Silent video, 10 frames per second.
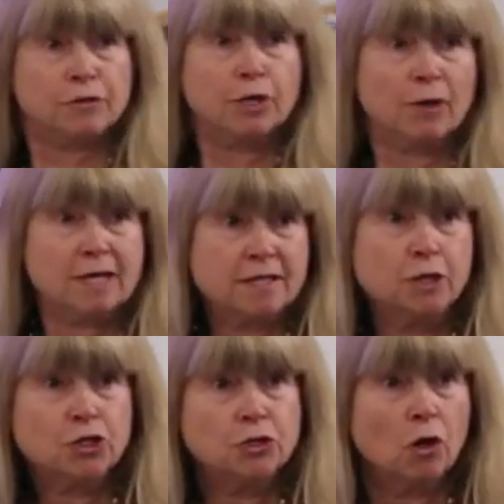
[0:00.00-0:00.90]

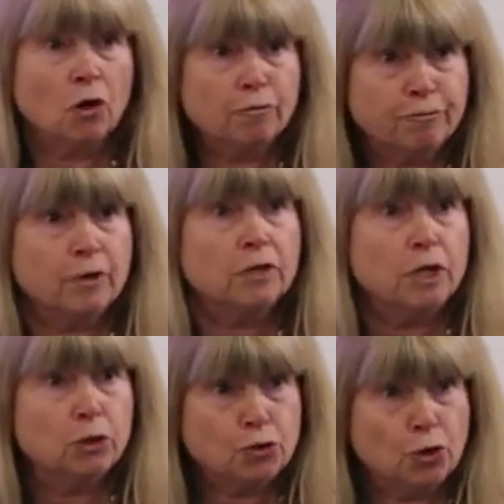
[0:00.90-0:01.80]
theorization of the
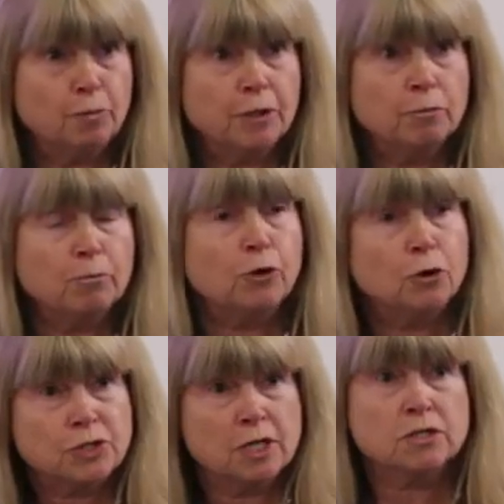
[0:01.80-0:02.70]
utopian
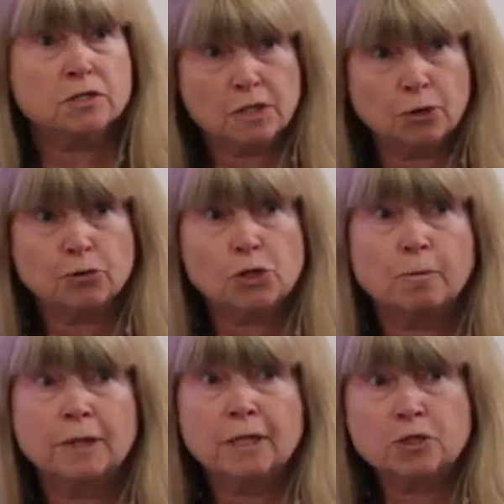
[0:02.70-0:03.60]
processes, the
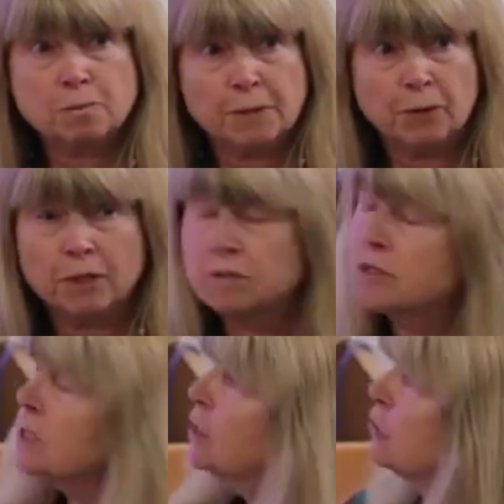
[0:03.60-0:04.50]
utopian
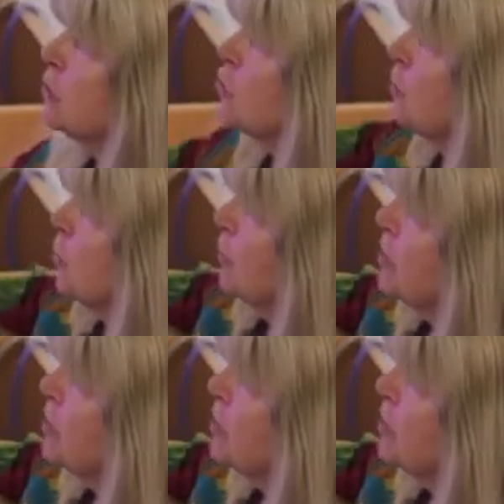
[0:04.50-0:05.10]
experience in consumer